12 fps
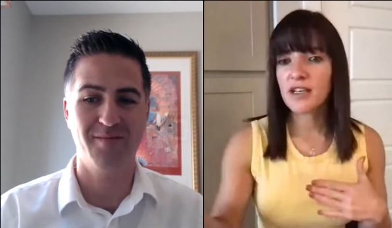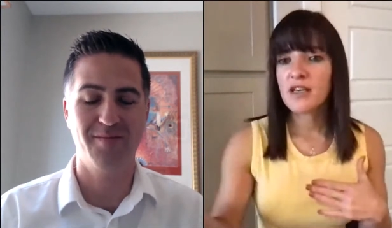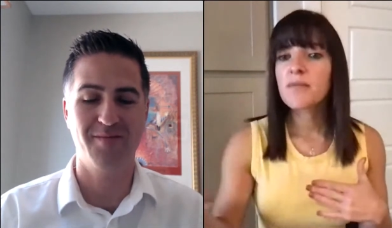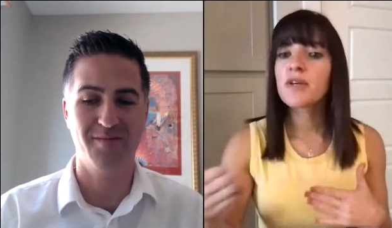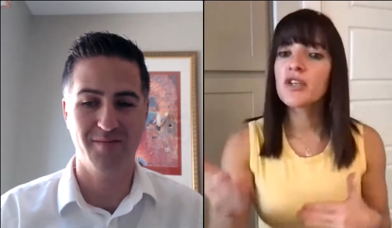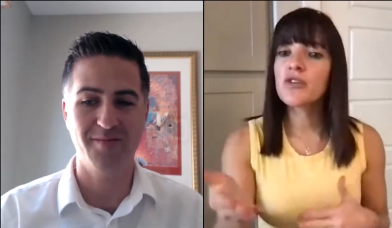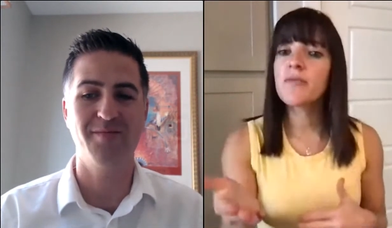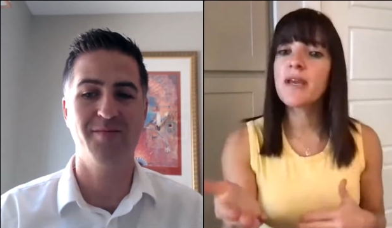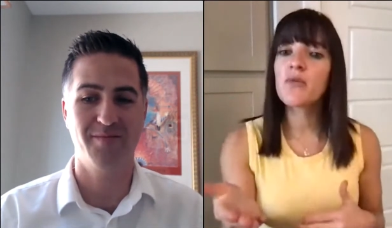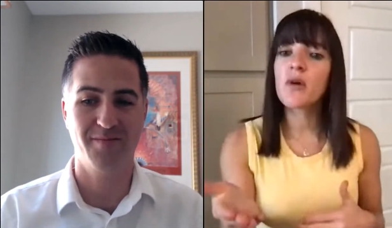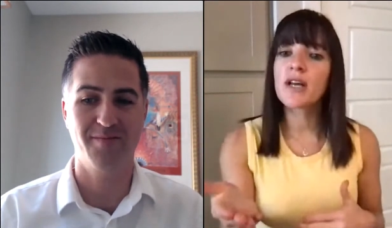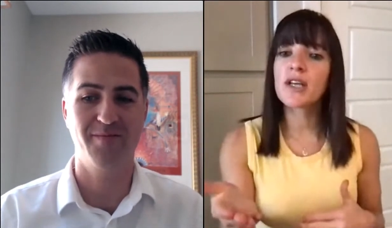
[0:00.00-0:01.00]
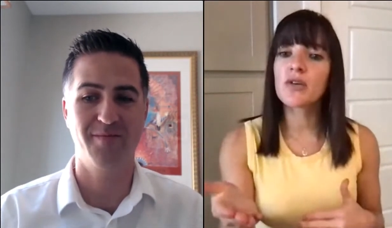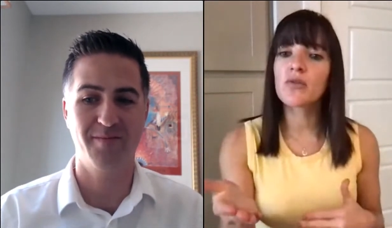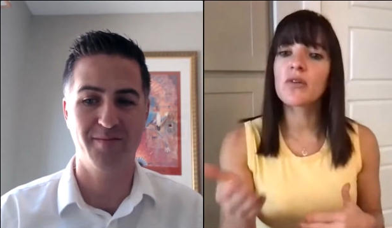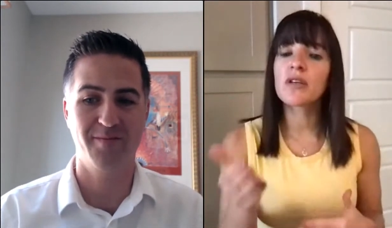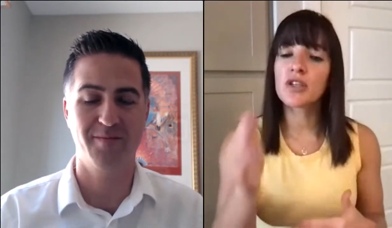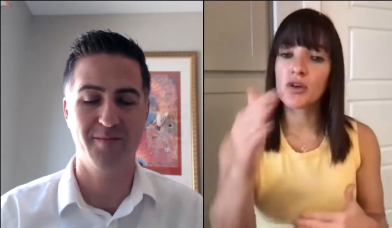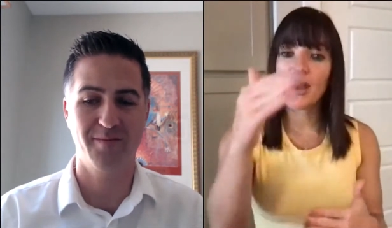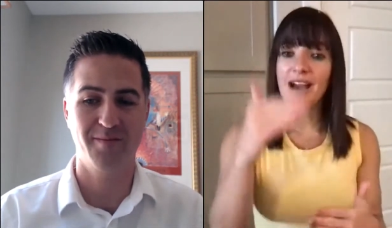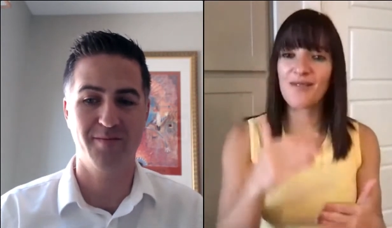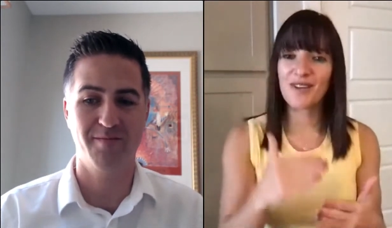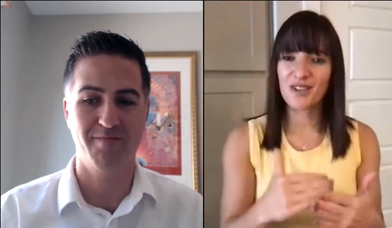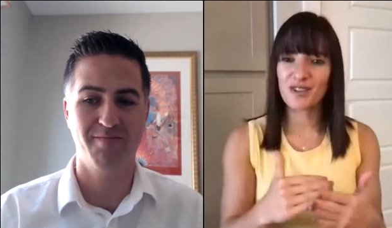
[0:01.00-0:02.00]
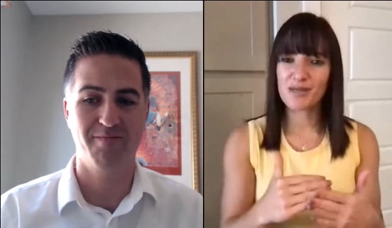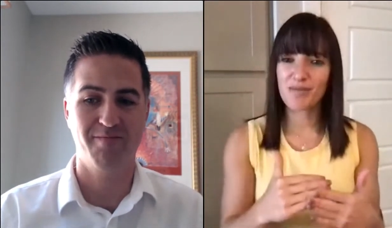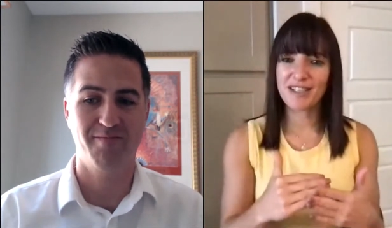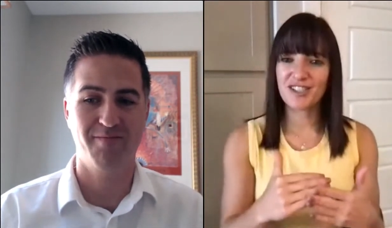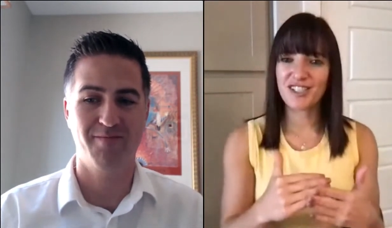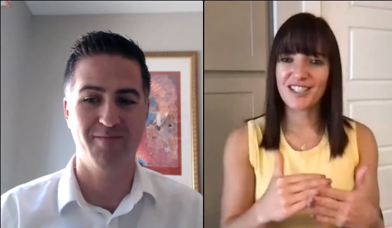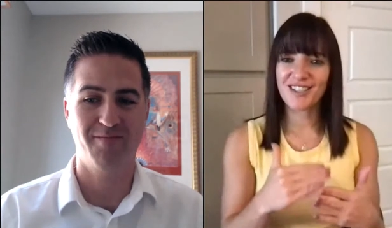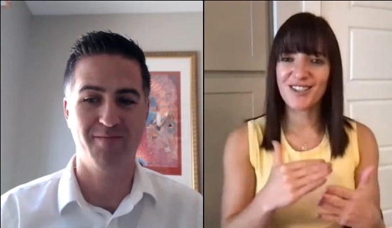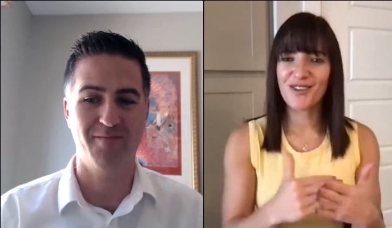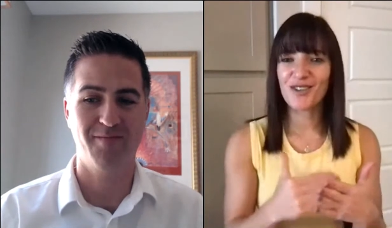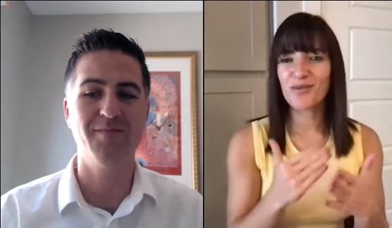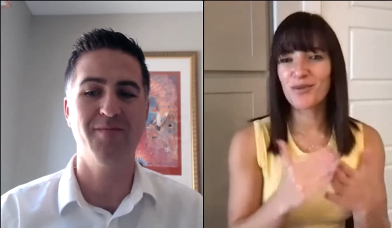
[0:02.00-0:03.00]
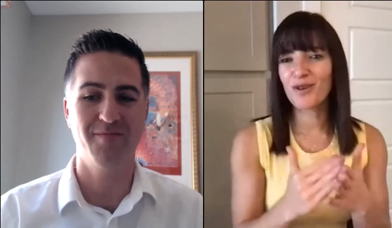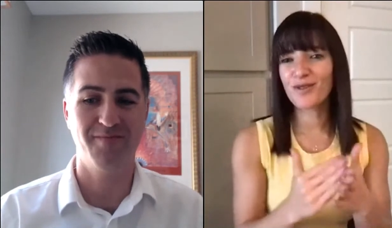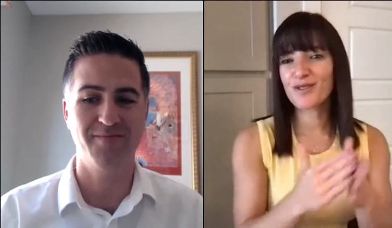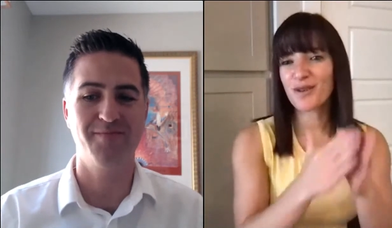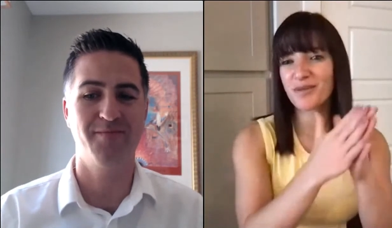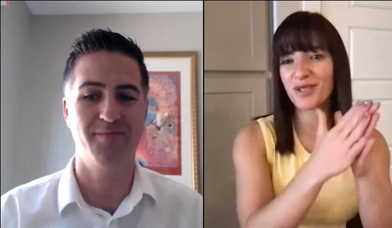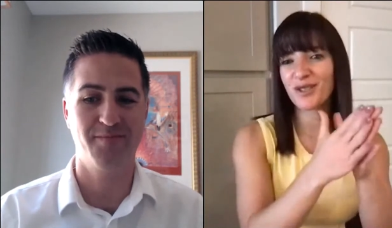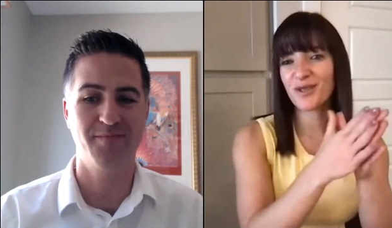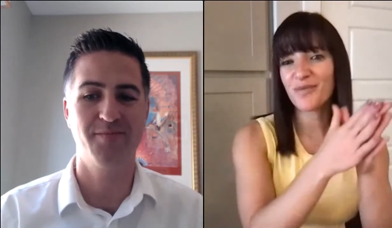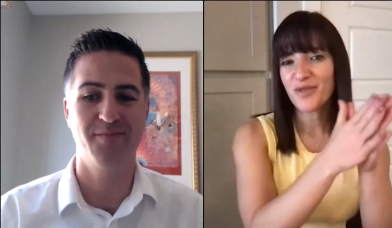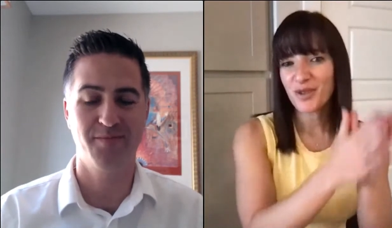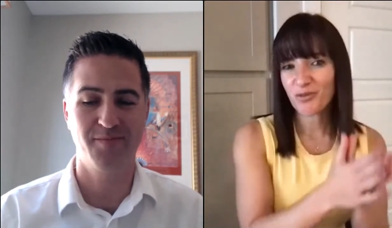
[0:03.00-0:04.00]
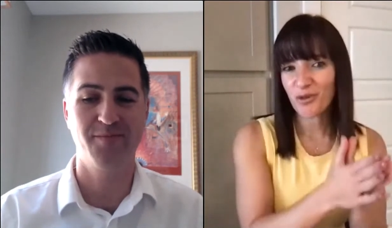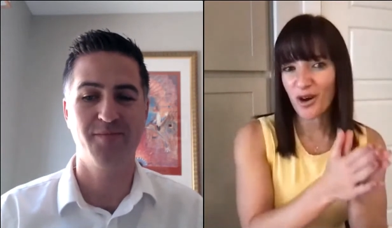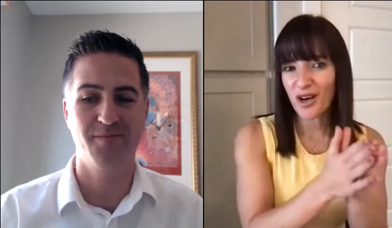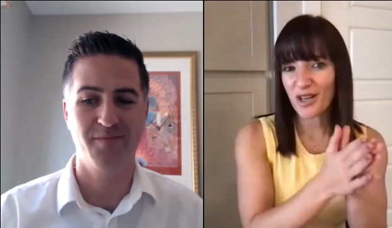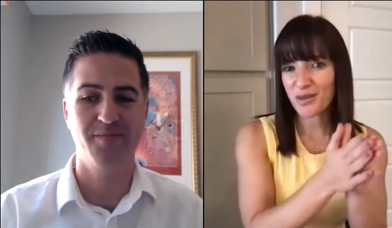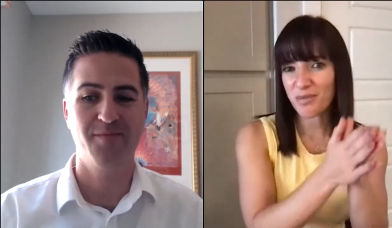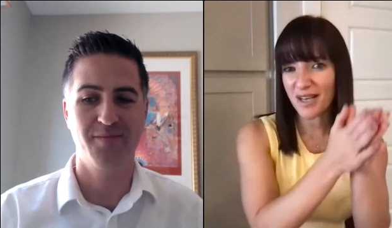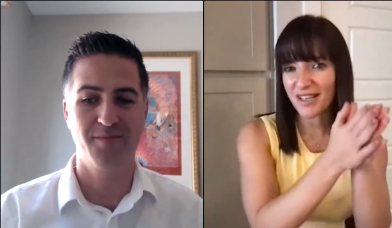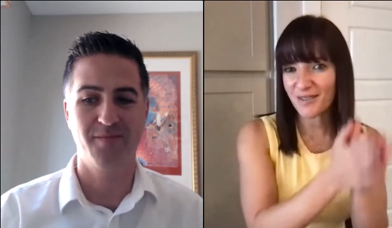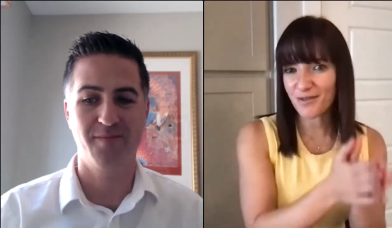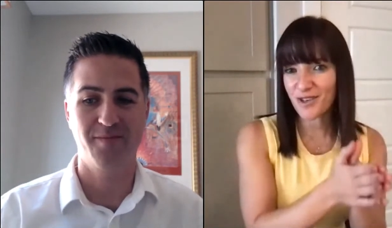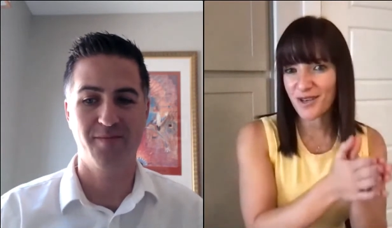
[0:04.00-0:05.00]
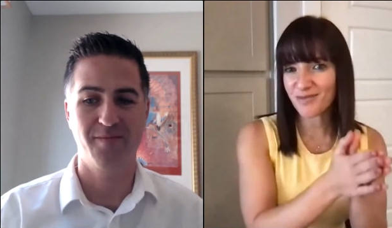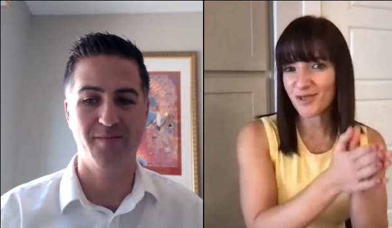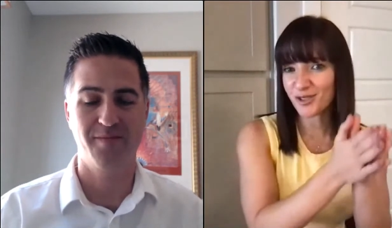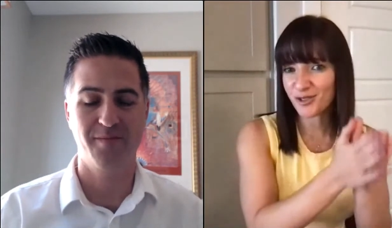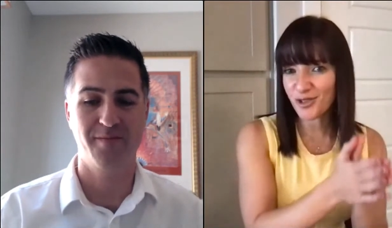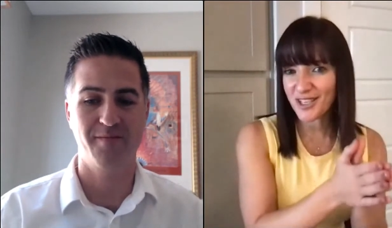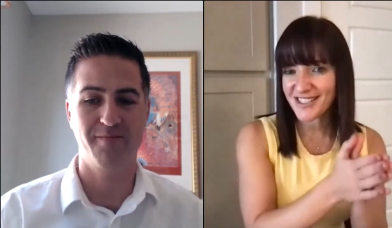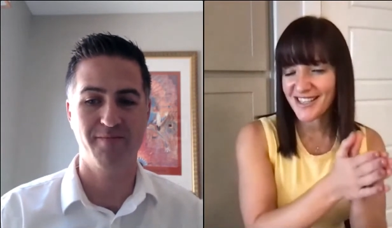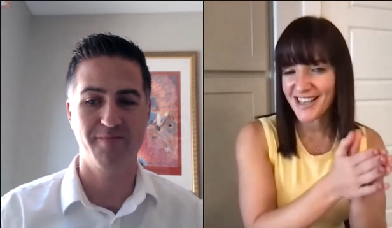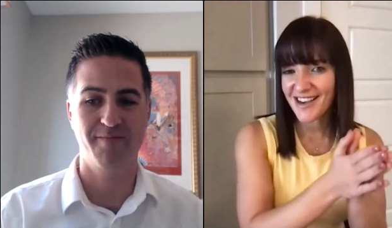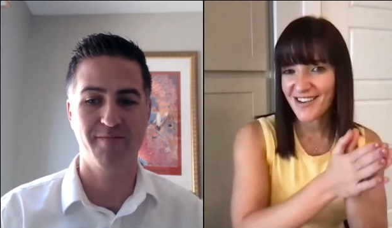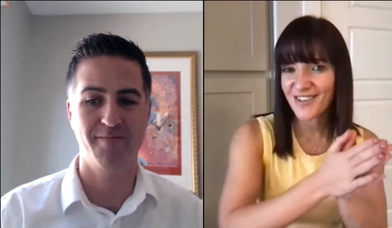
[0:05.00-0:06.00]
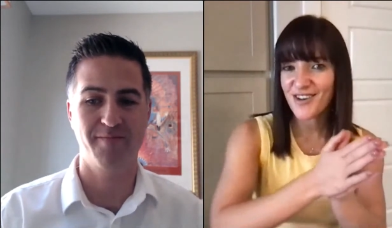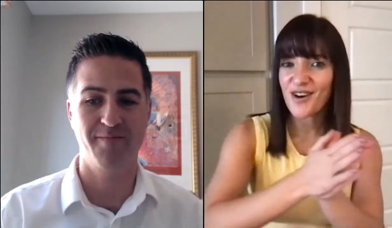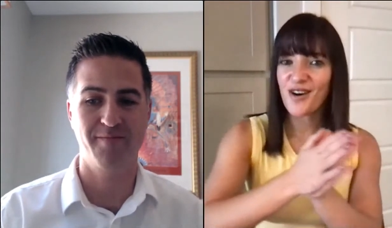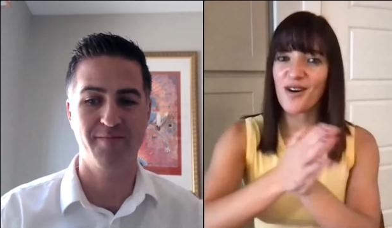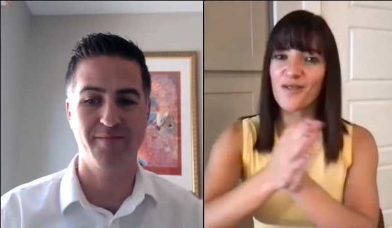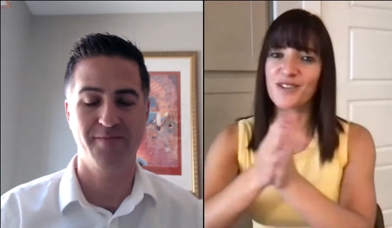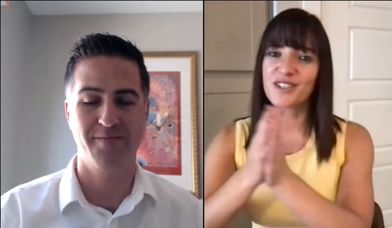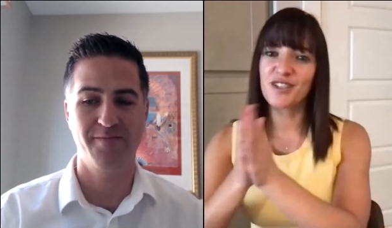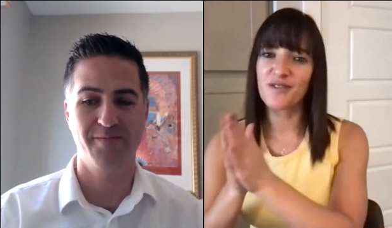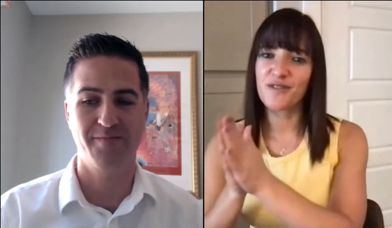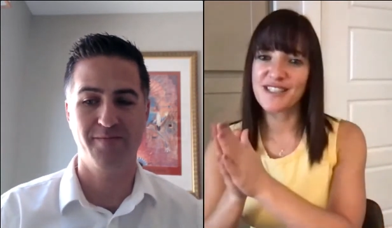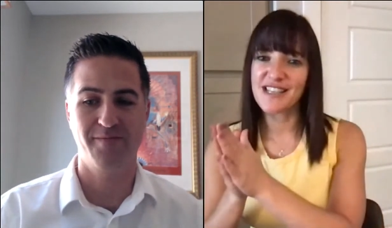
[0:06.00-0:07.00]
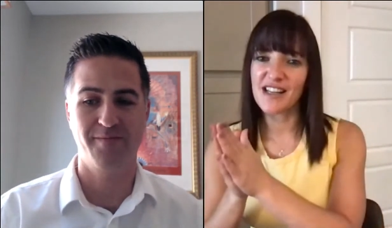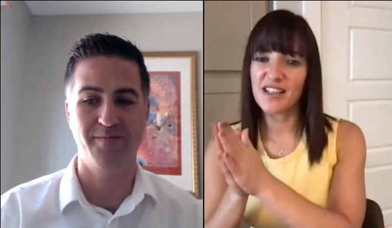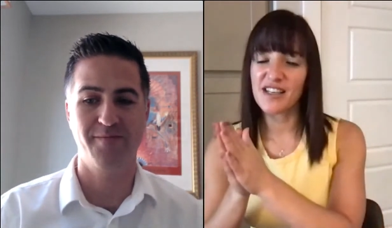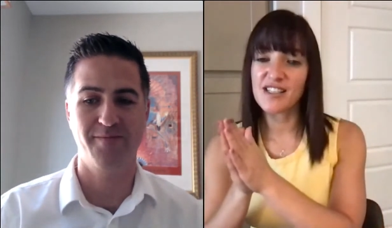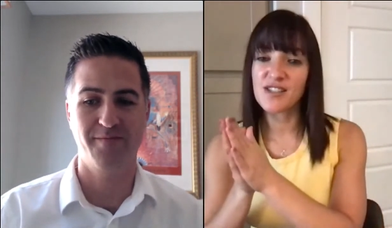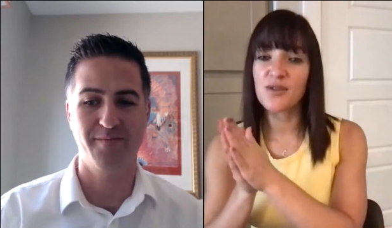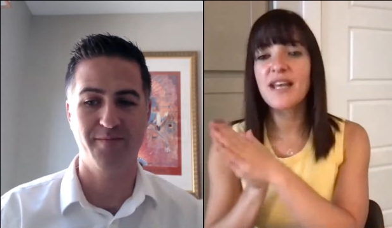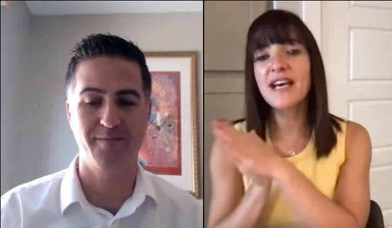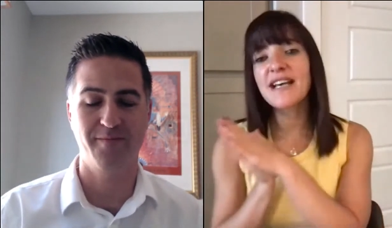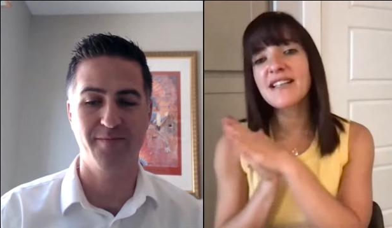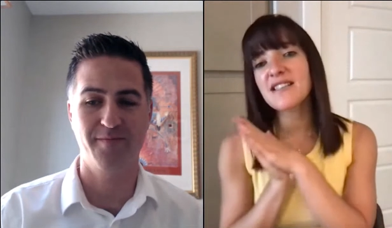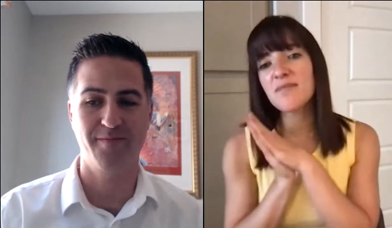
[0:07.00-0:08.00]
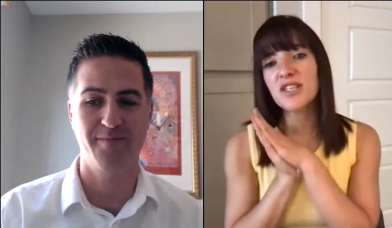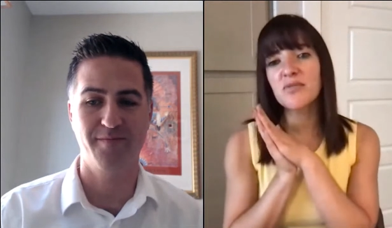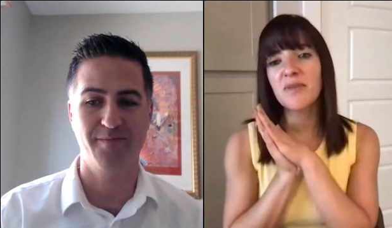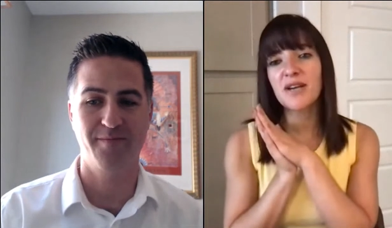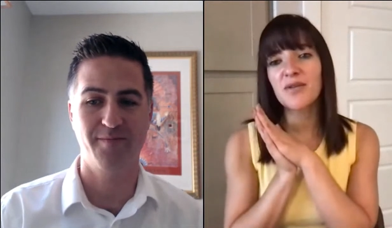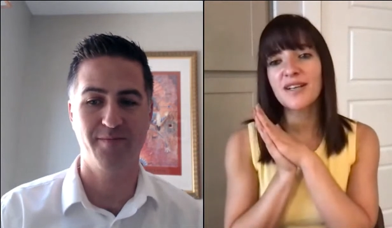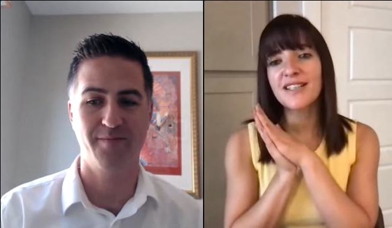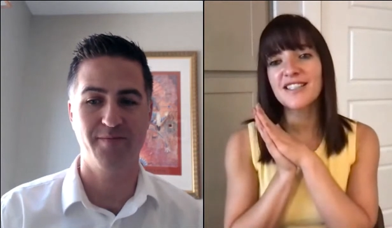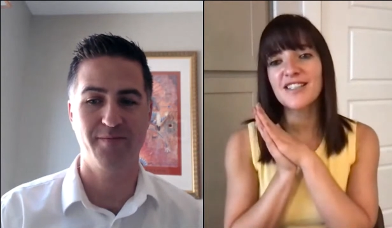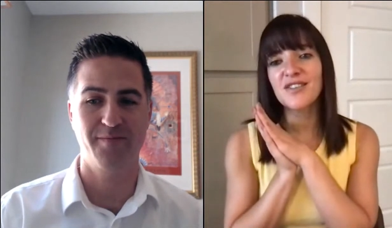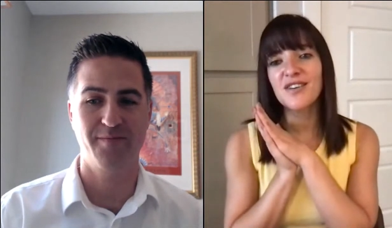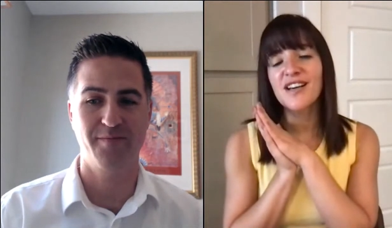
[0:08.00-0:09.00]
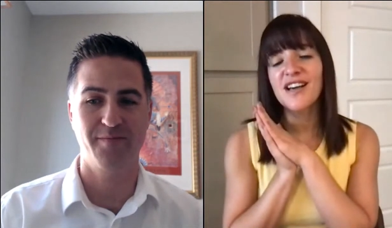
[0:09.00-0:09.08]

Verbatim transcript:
Speaker 1: but you may want to, you know, have on your spreadsheet, you know, you moved from your Roth bucket from your trust account over to your Fidelity. So that's something you might want to do